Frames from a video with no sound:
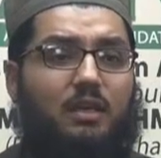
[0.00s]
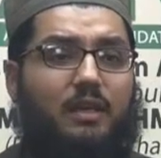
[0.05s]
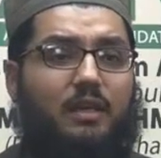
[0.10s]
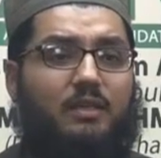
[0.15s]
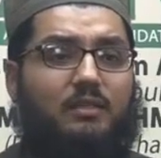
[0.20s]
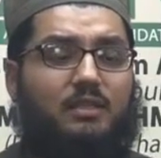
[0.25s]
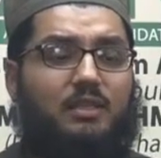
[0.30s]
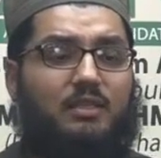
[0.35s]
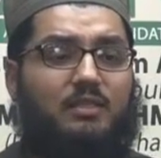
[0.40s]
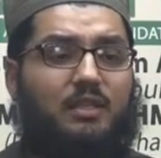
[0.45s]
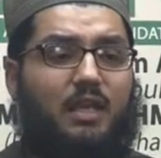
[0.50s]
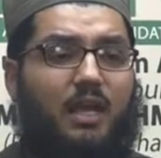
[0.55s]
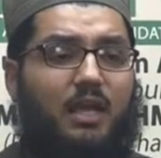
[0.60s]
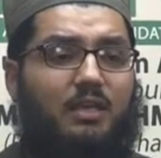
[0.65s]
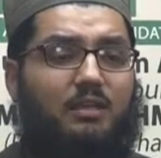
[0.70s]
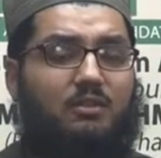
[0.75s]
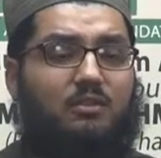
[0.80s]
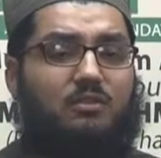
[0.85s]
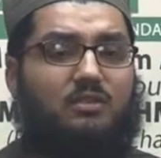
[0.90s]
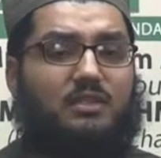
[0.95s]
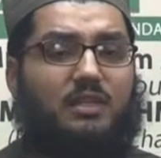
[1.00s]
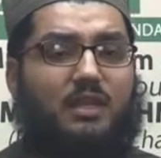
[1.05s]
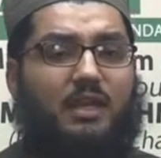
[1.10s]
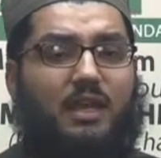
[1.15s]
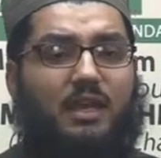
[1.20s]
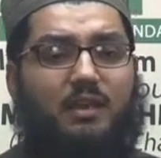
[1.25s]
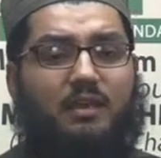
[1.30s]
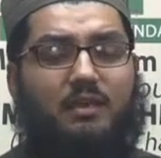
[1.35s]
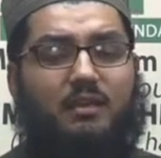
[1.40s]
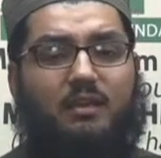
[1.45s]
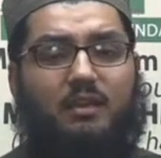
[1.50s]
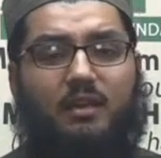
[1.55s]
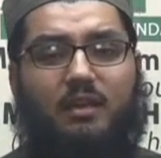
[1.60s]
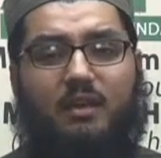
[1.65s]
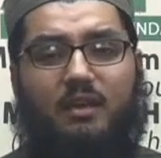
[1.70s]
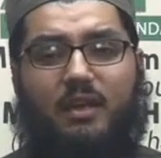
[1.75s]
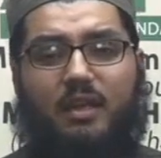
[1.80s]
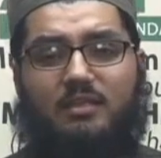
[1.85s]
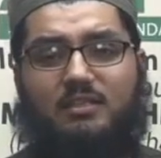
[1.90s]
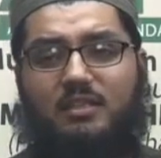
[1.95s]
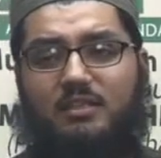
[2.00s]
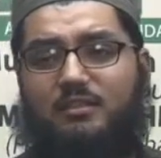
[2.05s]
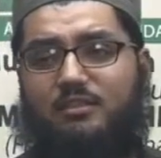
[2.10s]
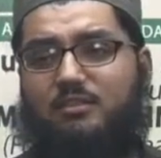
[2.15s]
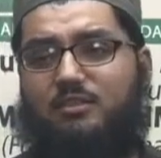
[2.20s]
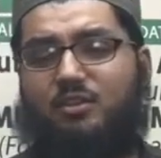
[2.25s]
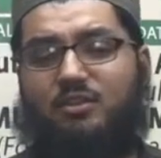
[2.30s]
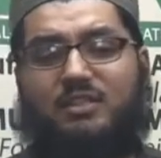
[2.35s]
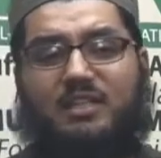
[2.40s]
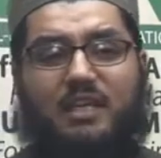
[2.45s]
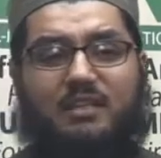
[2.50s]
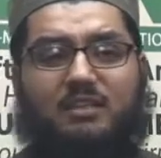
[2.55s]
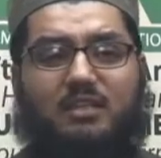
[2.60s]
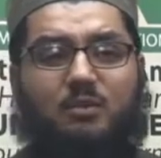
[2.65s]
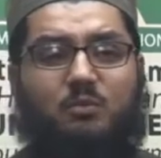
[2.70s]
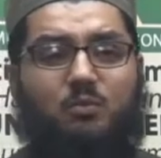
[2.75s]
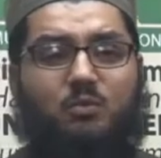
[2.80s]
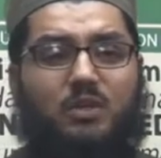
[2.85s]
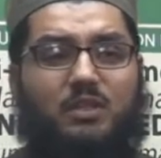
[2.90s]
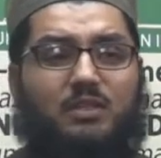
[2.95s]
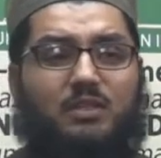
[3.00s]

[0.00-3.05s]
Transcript: and I just looked at them